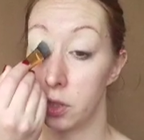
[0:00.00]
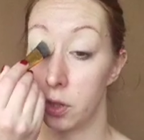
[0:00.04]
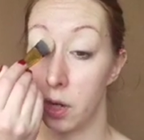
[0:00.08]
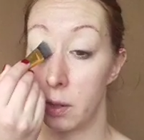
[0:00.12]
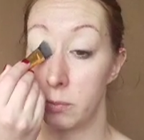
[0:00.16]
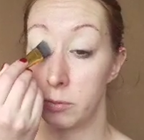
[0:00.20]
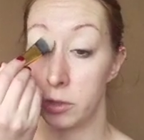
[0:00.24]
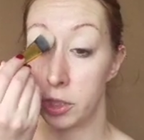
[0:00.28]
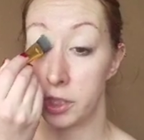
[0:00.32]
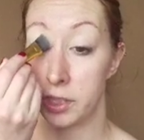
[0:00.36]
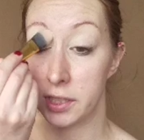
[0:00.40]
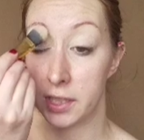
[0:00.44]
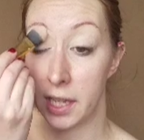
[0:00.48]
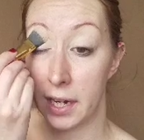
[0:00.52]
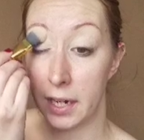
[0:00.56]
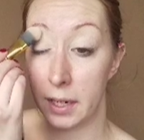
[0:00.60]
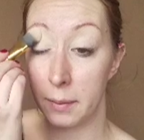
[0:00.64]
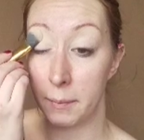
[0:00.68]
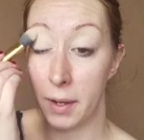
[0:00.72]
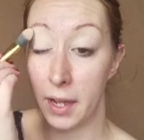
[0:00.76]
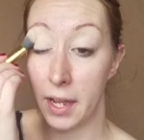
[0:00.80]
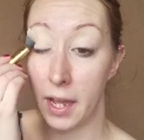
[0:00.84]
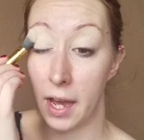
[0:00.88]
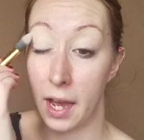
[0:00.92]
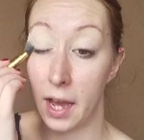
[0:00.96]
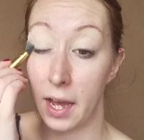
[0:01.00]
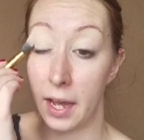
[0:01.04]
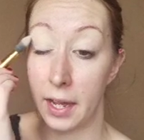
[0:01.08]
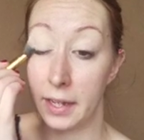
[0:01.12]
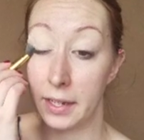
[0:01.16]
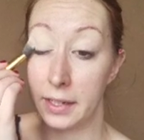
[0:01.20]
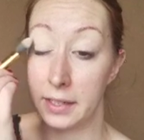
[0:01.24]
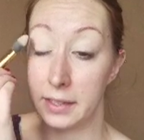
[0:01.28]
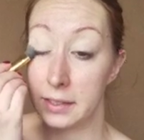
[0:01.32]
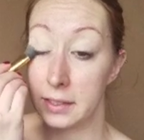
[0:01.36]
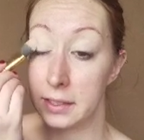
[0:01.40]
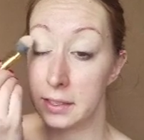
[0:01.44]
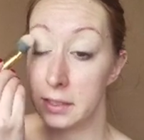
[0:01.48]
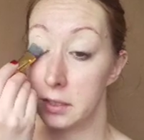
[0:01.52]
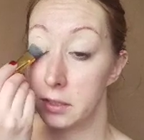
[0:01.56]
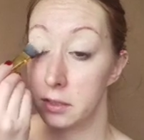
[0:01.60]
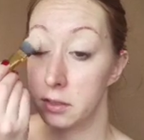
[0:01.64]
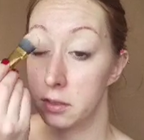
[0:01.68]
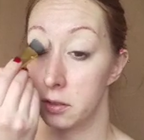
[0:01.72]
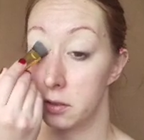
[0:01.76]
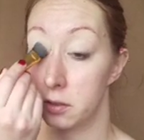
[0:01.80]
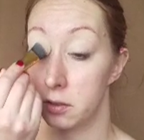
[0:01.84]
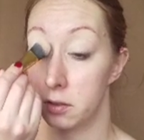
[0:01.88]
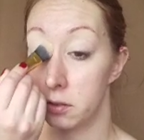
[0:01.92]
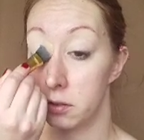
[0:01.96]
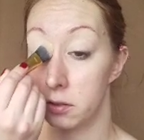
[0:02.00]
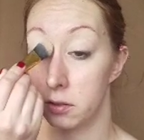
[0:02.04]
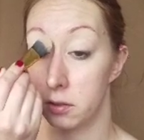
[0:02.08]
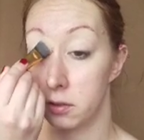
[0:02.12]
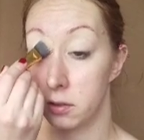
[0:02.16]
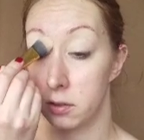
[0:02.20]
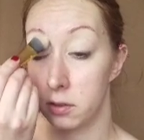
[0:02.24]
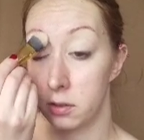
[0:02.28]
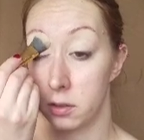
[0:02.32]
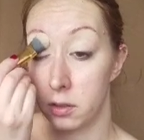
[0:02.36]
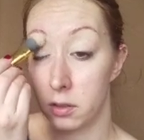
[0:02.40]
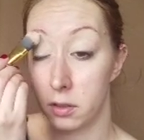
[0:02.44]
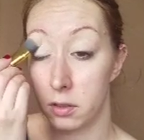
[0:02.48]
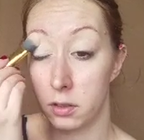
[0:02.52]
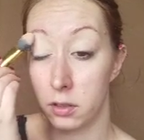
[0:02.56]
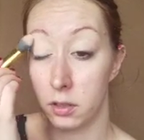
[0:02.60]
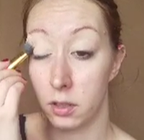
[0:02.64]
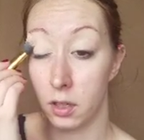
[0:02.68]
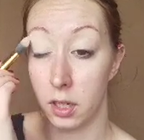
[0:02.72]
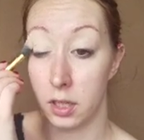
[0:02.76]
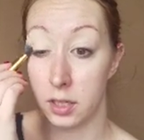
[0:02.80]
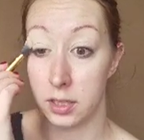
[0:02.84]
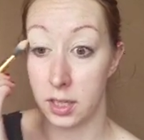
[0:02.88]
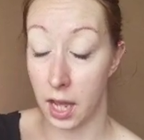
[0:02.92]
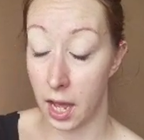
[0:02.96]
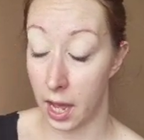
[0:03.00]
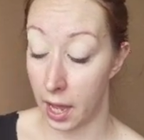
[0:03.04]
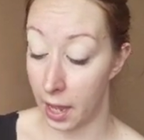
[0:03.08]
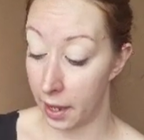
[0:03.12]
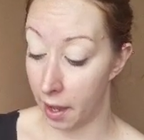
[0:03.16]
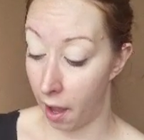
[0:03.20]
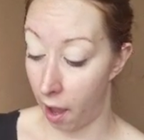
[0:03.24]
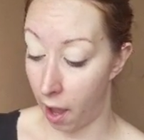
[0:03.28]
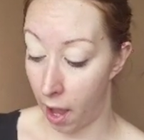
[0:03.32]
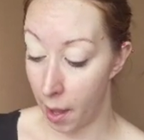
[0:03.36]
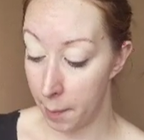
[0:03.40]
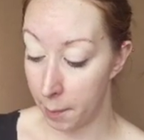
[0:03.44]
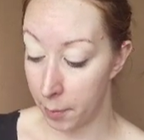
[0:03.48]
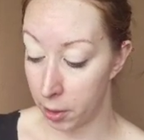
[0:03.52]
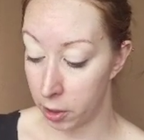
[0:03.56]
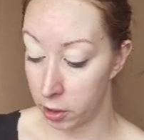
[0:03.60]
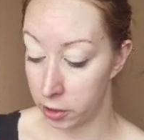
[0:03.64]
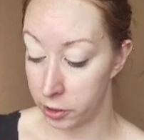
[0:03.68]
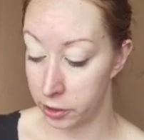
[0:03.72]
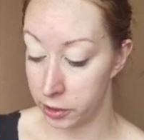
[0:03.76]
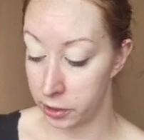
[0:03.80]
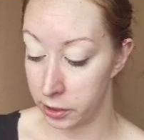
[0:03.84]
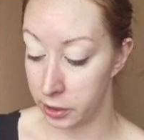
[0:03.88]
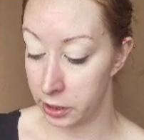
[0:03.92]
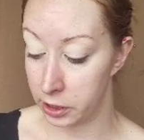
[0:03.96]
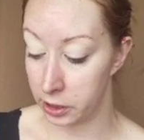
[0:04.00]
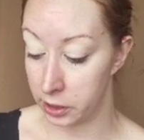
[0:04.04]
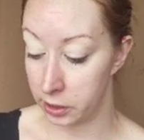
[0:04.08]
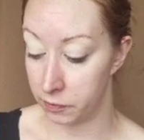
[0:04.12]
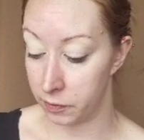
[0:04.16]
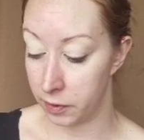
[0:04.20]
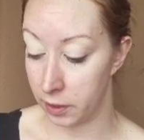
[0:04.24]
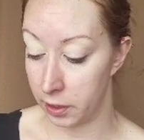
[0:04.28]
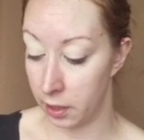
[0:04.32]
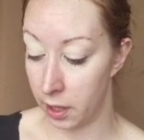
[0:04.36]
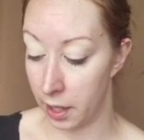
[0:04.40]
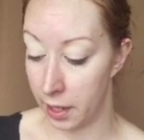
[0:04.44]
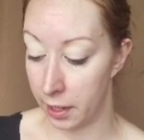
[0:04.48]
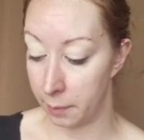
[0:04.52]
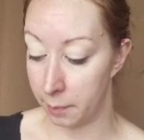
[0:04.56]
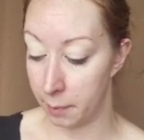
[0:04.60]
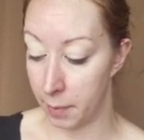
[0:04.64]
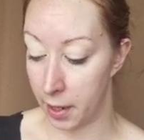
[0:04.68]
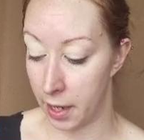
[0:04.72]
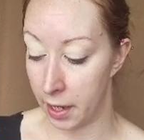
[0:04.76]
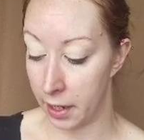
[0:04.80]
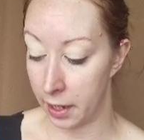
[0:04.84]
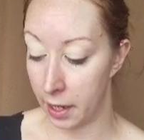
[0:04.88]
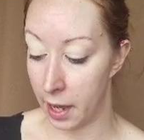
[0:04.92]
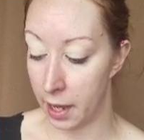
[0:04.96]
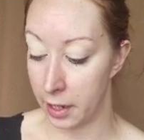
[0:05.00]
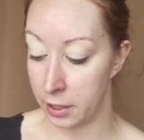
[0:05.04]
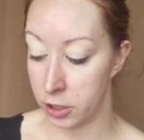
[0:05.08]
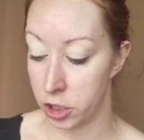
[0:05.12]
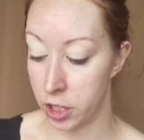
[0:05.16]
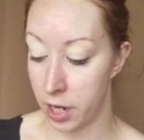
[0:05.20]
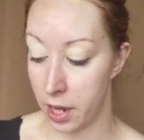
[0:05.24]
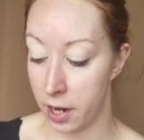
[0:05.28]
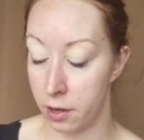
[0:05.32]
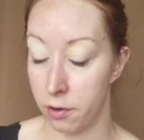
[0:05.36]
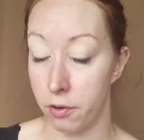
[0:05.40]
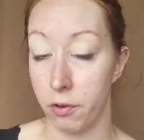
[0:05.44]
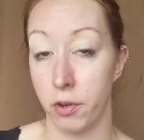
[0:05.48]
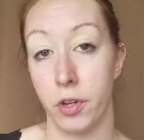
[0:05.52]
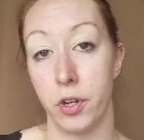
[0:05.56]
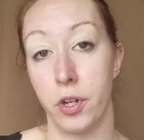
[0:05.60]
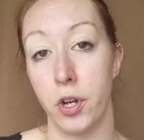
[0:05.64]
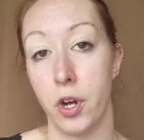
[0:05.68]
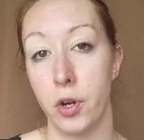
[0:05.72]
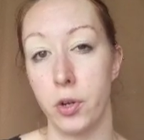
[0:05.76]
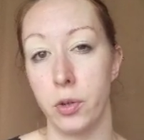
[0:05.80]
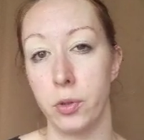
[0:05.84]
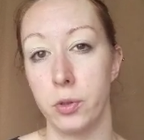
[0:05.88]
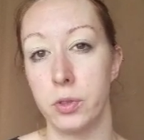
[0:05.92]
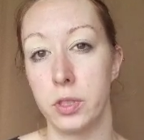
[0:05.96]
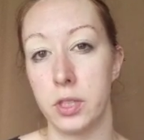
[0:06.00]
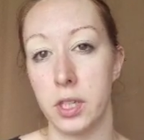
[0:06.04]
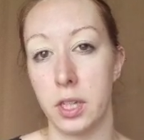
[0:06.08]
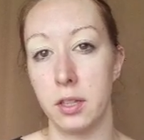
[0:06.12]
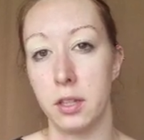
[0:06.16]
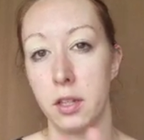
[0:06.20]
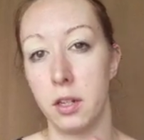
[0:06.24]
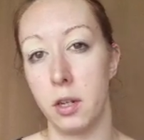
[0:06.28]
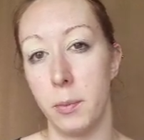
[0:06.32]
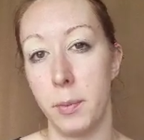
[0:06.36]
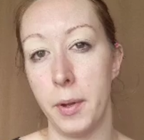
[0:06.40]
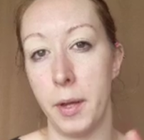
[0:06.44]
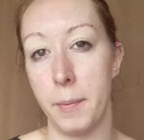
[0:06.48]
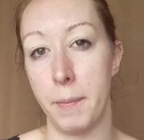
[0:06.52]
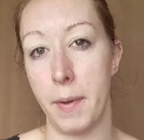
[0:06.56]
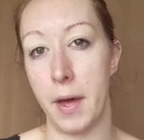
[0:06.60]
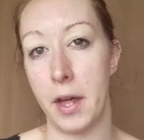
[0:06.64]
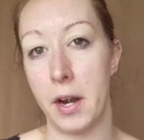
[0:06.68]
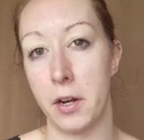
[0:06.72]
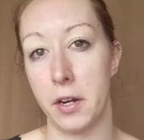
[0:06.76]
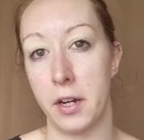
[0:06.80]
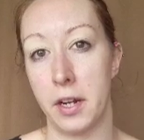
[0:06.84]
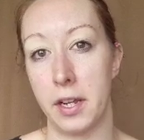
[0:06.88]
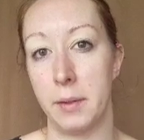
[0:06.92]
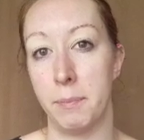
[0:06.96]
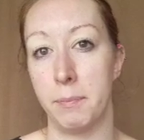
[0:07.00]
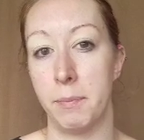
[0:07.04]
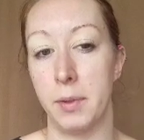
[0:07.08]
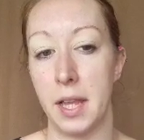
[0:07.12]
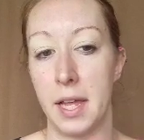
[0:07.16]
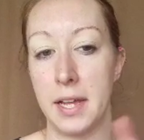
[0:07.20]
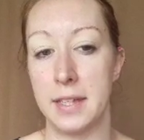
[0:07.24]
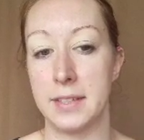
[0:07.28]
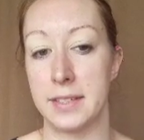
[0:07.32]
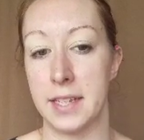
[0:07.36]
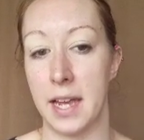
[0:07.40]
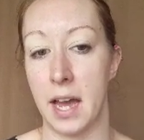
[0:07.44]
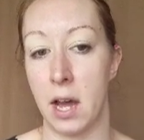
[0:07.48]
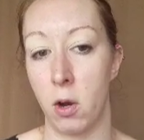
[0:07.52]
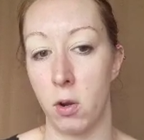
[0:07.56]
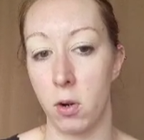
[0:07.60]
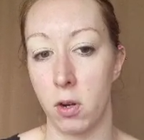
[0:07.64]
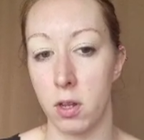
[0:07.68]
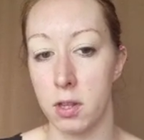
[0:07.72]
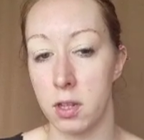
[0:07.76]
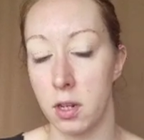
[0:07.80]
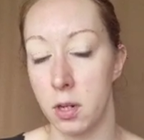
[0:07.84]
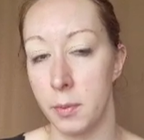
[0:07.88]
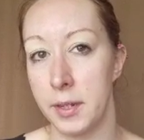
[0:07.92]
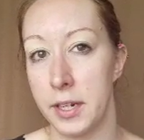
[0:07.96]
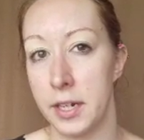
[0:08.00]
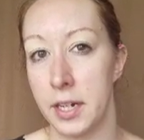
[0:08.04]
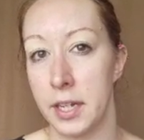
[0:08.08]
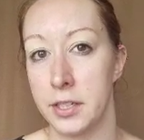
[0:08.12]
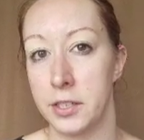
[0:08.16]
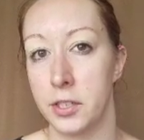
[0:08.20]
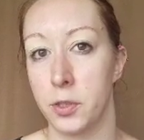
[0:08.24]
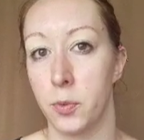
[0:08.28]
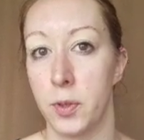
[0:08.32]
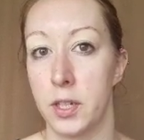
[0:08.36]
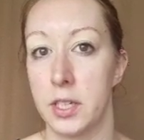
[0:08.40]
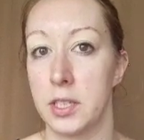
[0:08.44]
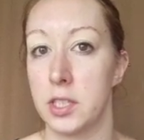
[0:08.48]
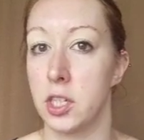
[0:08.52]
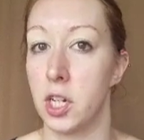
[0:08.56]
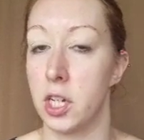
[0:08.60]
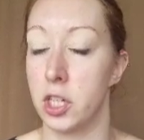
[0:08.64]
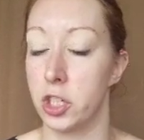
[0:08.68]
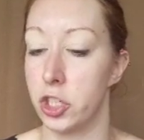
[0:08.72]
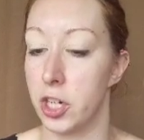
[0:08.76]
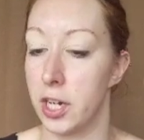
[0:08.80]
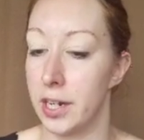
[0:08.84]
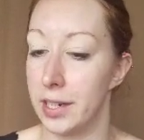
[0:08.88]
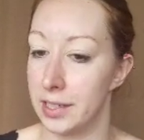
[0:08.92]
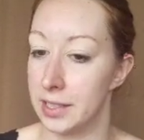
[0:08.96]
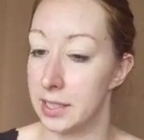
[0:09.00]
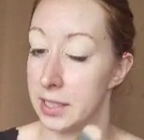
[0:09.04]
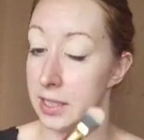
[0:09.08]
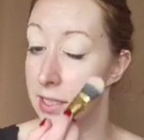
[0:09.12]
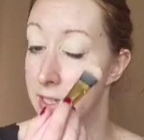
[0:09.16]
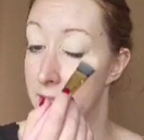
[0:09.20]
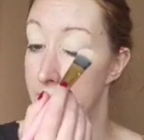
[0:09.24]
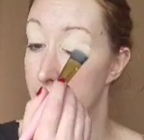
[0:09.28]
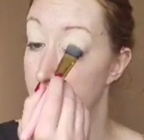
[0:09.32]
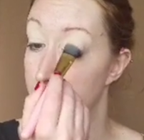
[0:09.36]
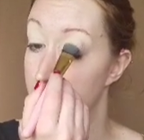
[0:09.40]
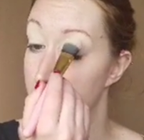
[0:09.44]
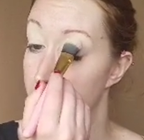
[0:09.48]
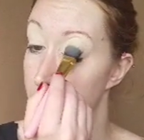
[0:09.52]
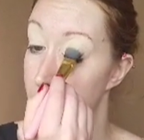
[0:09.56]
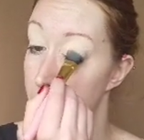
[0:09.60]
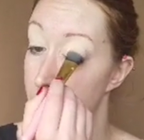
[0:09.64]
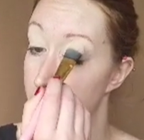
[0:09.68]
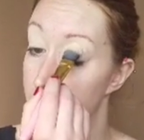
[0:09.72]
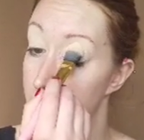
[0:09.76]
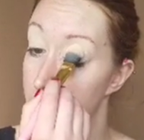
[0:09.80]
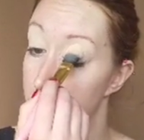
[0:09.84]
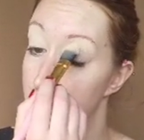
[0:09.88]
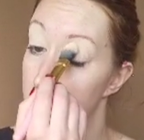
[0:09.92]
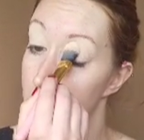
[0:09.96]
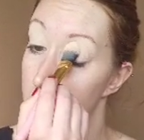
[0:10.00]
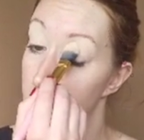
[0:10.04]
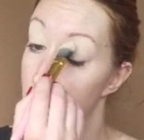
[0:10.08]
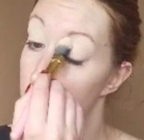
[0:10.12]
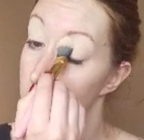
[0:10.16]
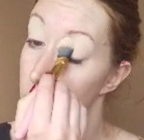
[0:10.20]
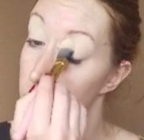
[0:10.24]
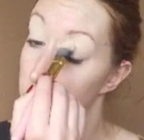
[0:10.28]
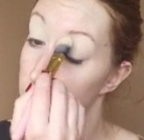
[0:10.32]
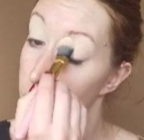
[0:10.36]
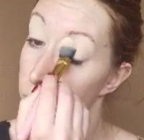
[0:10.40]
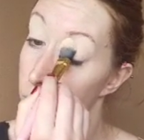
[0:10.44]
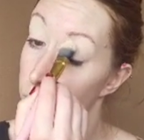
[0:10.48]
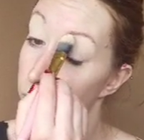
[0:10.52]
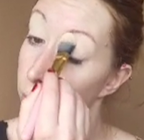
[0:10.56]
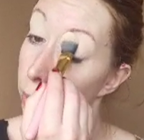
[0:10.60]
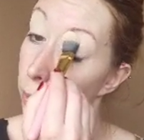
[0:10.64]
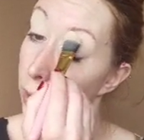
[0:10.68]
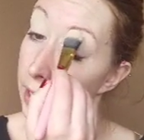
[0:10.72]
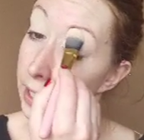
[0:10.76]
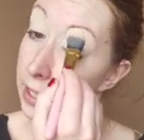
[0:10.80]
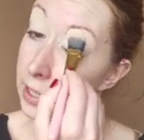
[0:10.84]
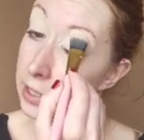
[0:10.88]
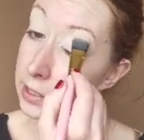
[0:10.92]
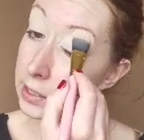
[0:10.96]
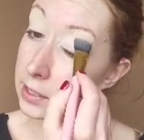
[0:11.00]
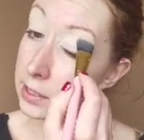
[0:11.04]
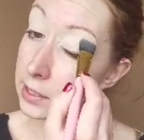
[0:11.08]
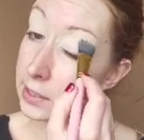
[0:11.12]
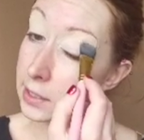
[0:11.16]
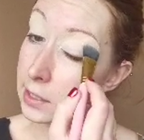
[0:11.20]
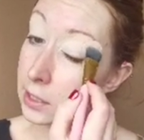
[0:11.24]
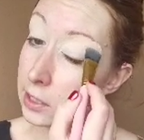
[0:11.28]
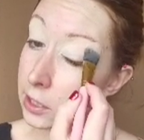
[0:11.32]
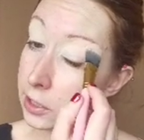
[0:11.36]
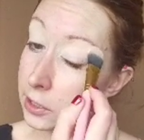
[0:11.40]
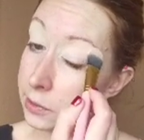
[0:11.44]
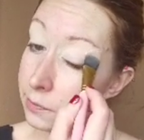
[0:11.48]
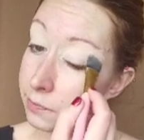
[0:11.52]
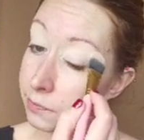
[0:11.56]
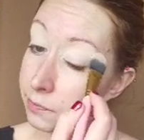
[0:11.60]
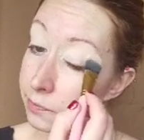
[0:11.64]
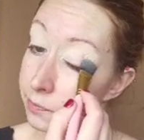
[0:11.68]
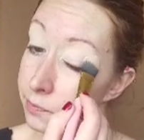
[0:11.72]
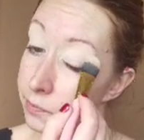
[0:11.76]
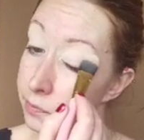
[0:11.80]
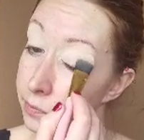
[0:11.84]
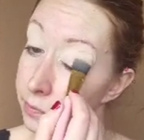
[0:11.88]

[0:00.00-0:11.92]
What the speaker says: So I'm just setting my eyes, because I personally just feel like my eyeshadow goes a little bit better. It blends out a little bit nicer when it's not trying to stick to the wet concealer.